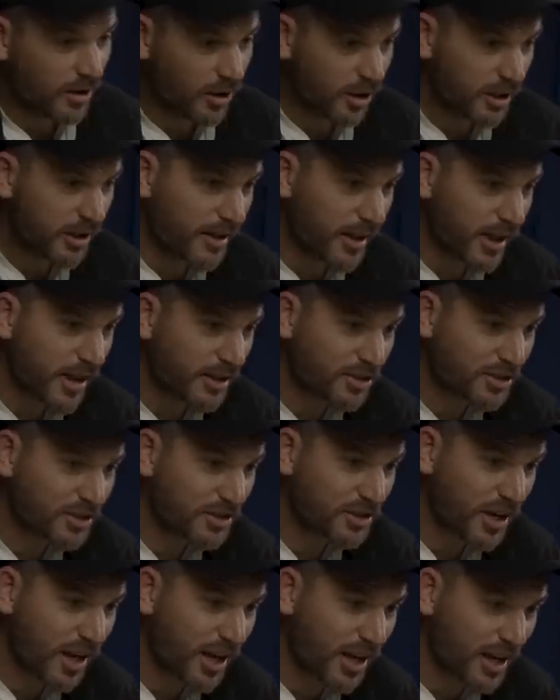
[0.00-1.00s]
Look at that
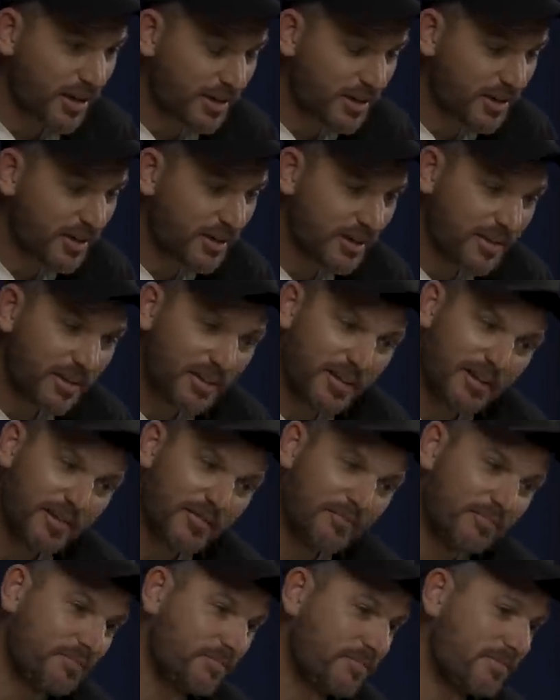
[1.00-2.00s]
shit.
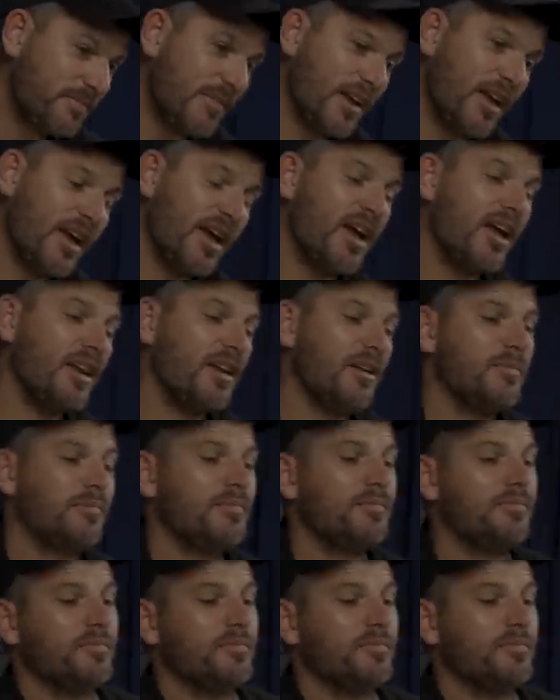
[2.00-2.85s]
Hey.